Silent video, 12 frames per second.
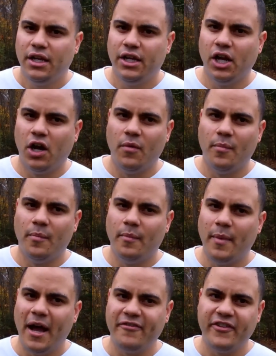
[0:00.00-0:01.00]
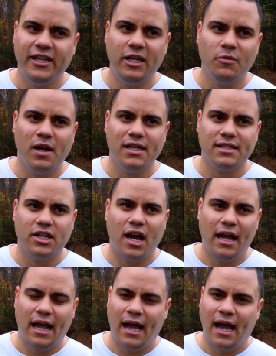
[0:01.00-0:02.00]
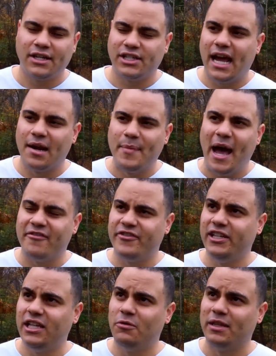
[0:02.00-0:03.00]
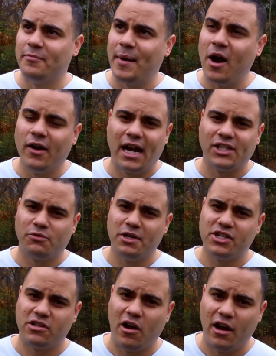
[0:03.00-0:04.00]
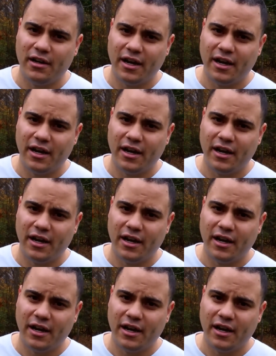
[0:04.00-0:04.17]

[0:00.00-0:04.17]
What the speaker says: You know, my feeling was, you know, I actually had a bad feeling when the power got switched on.